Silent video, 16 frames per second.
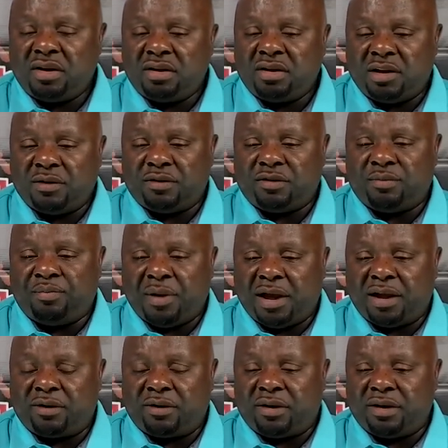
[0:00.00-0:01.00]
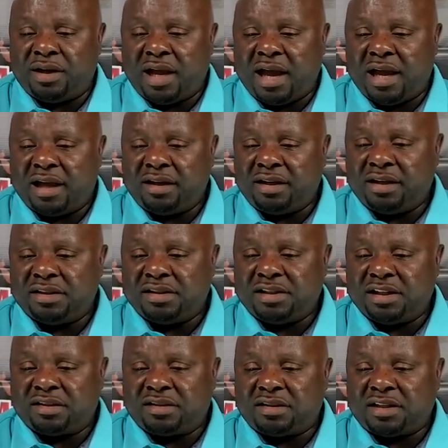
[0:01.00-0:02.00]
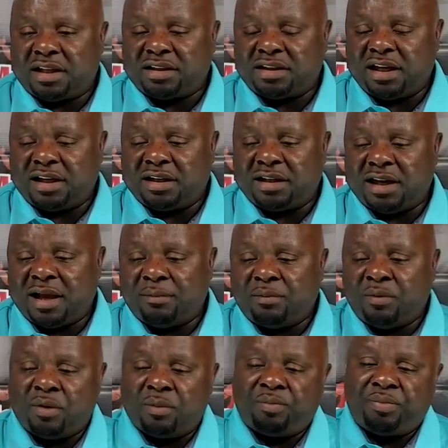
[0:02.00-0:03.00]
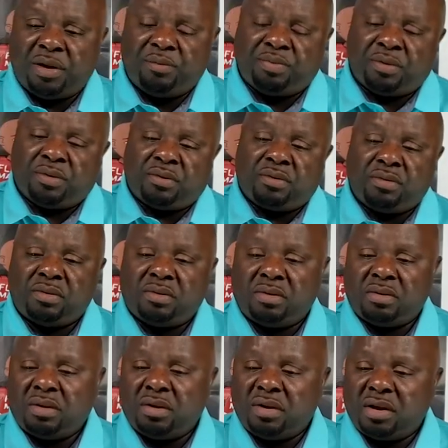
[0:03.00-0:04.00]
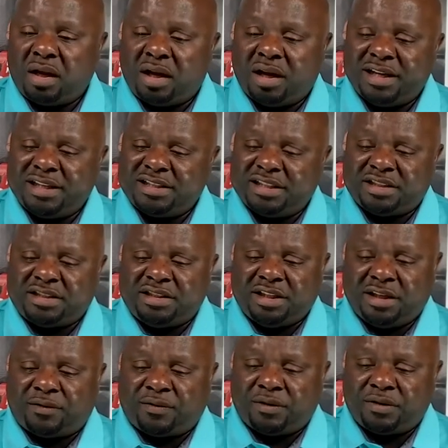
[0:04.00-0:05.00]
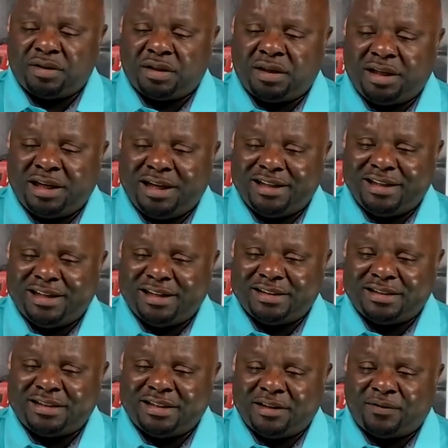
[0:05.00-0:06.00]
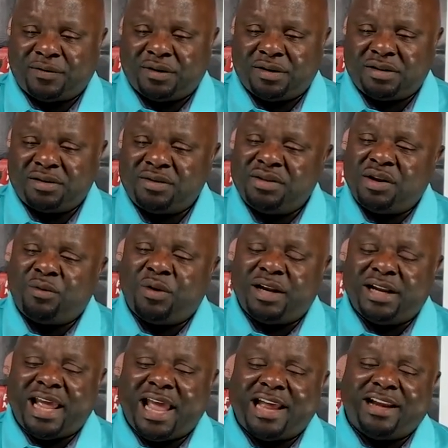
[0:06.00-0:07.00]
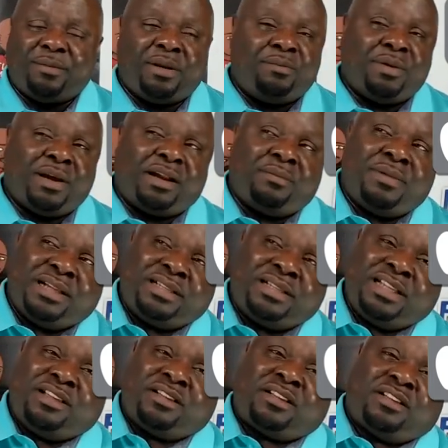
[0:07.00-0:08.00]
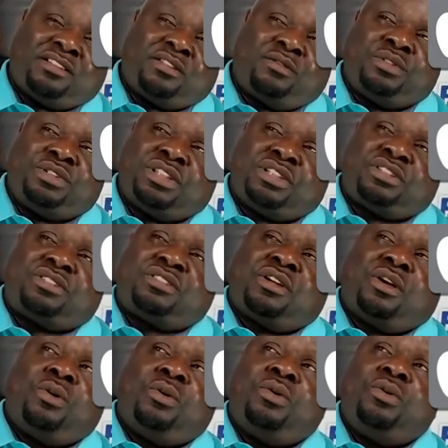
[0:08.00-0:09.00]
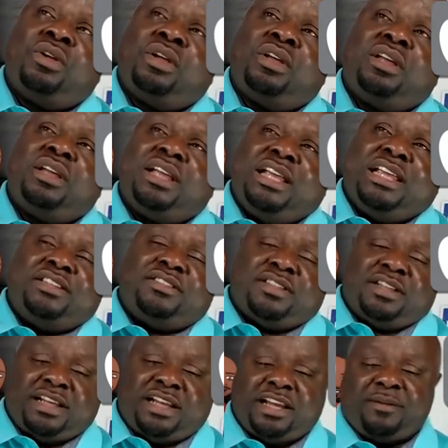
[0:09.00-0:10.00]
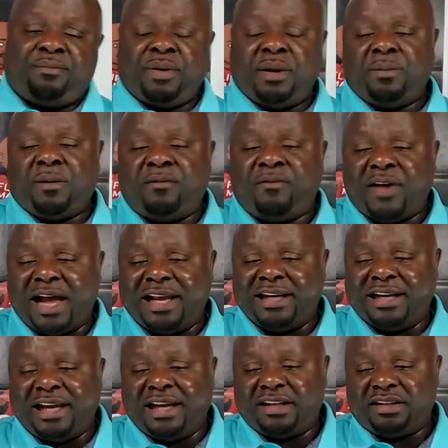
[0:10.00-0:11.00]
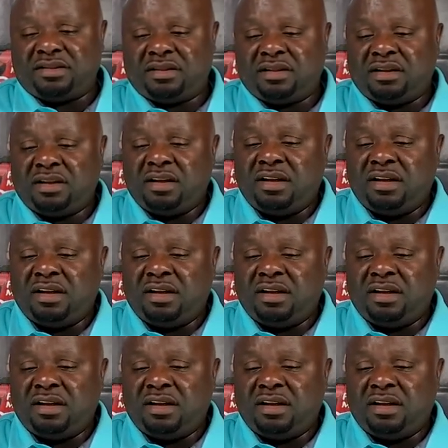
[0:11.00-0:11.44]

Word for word: it was better or not. It just, I think a lot more people, uh, it's just different. The lending is different. You know what? It had to be better back then because it was just so easy to get people financed.